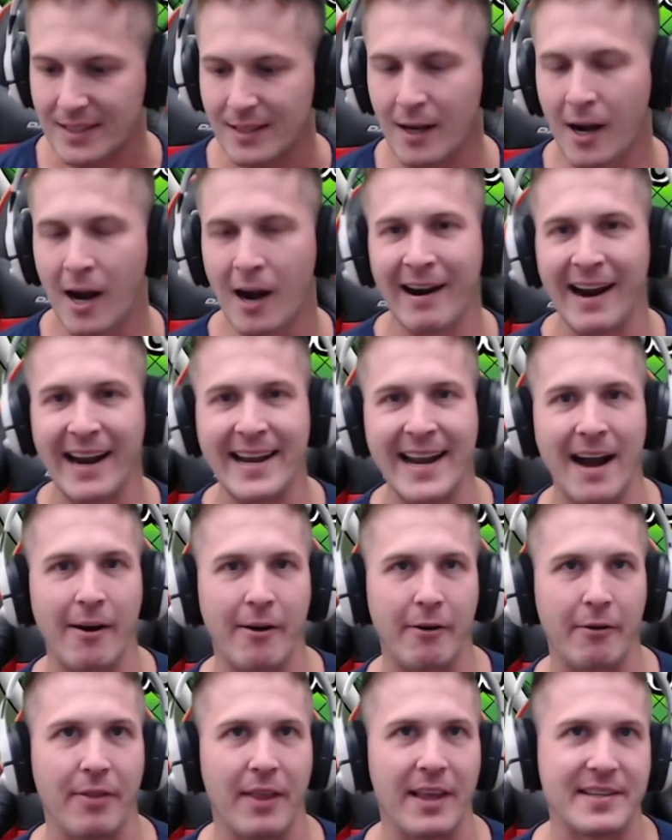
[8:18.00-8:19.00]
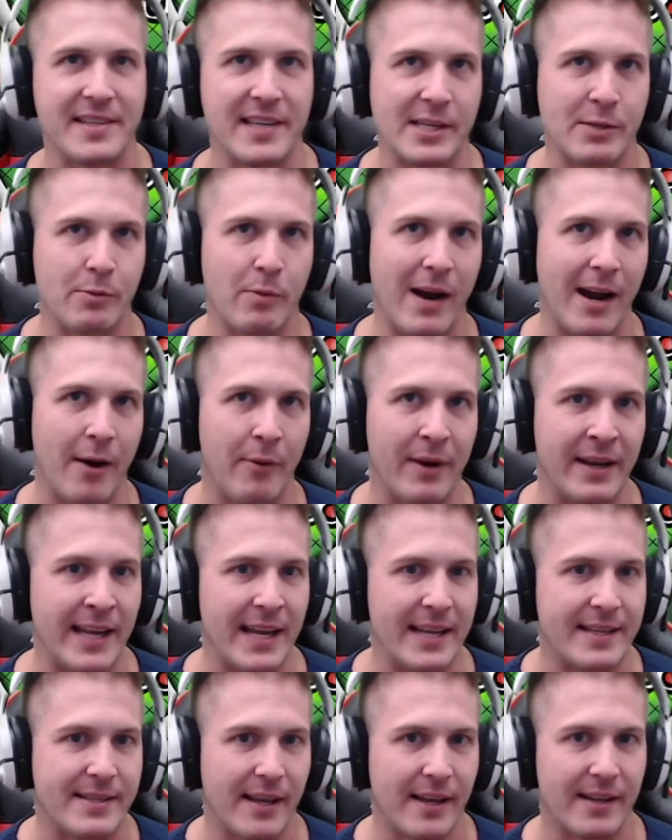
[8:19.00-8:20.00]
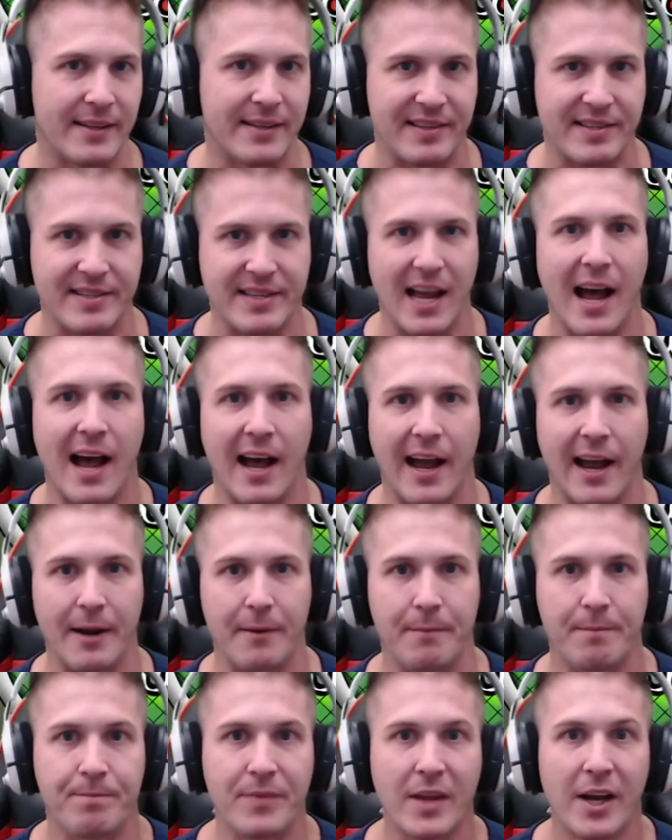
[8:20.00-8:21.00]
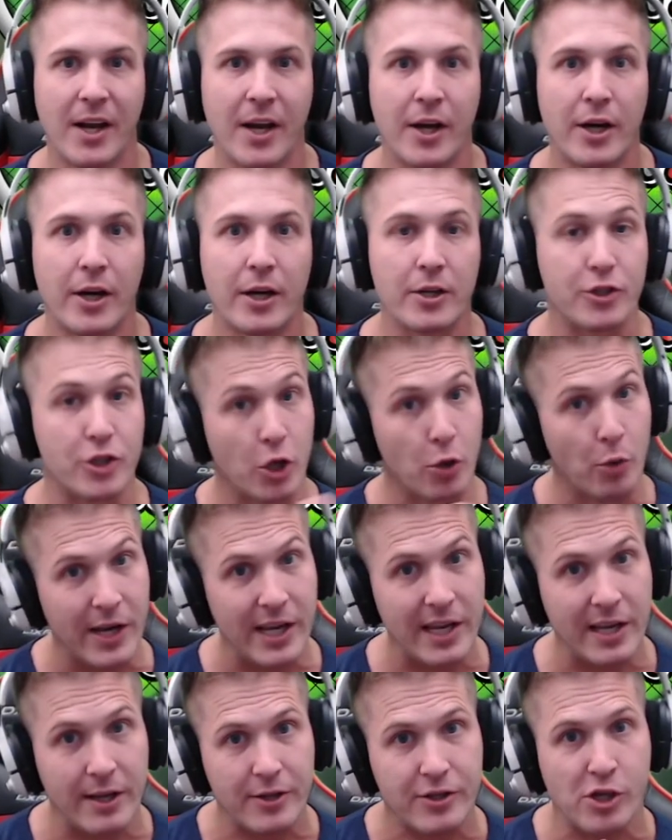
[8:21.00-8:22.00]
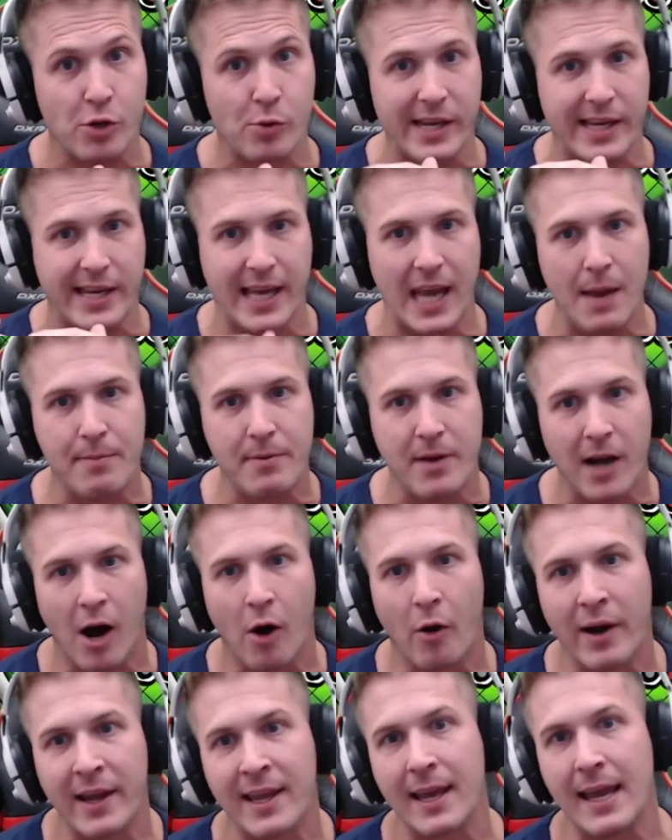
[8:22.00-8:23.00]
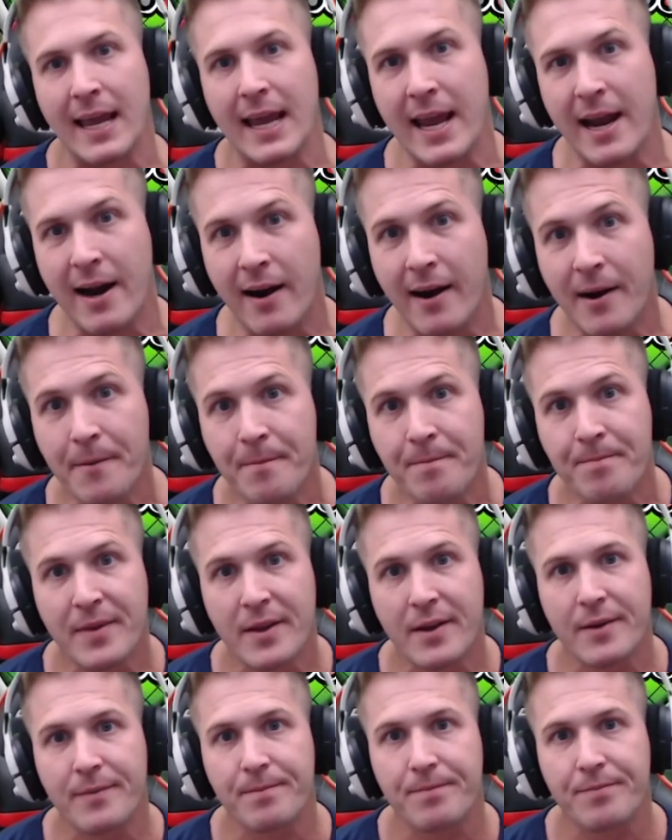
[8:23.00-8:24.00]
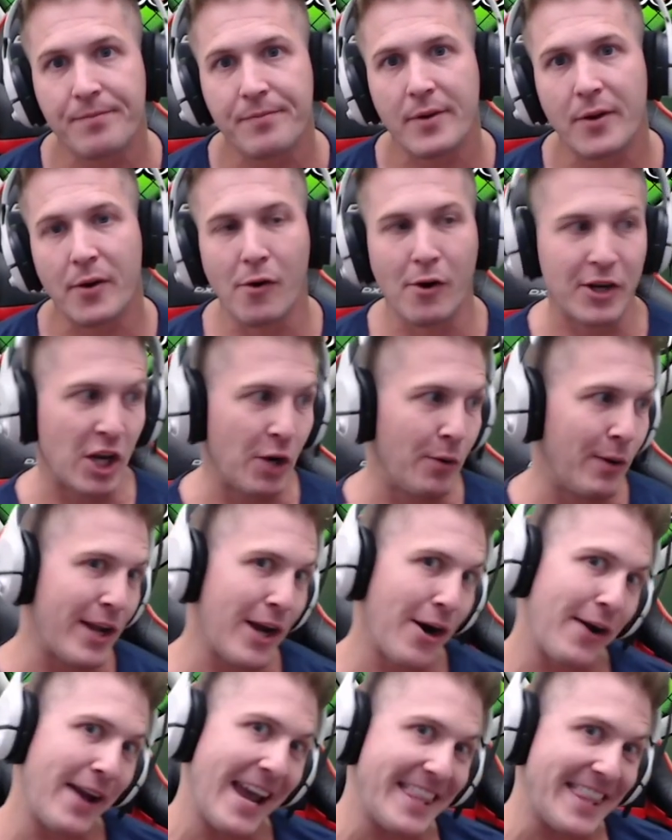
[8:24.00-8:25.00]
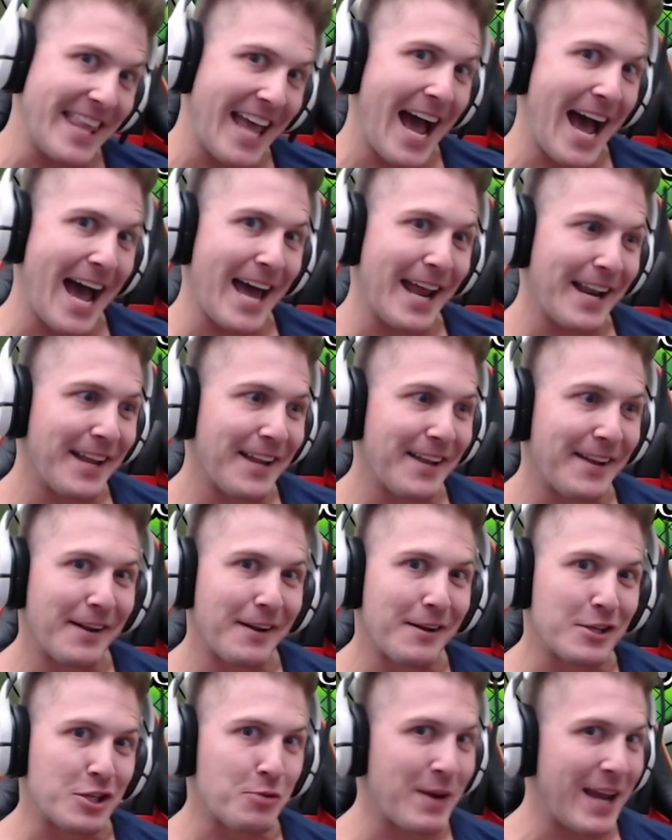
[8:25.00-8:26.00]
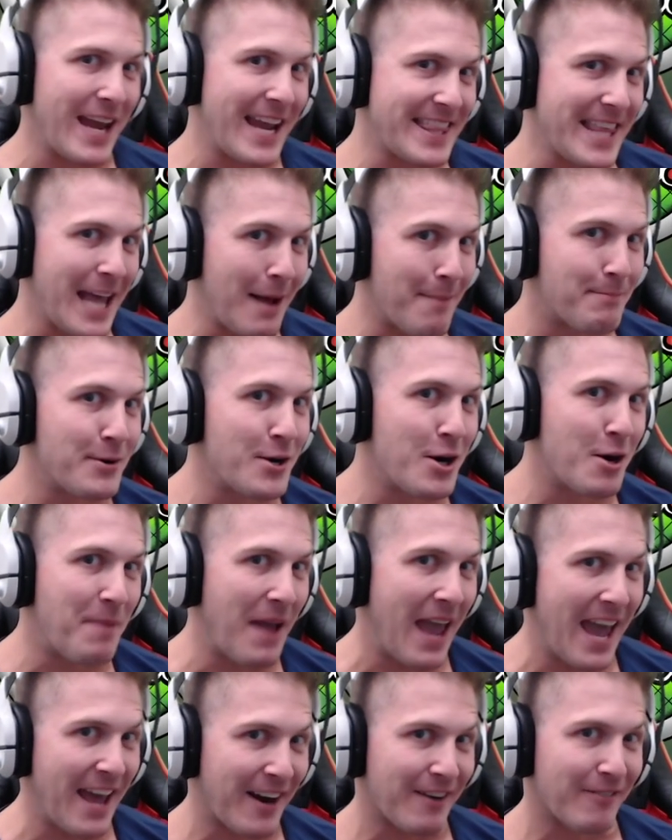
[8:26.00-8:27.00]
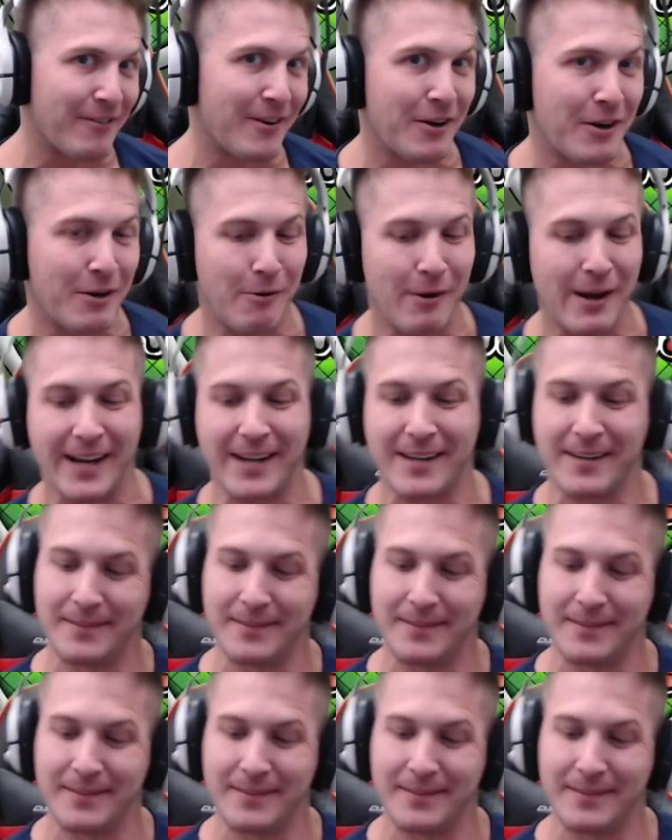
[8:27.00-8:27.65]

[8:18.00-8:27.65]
All right, now this is where we need to decide: do we do we keep going here, or do we go hit that do we hit that boo banner real quick?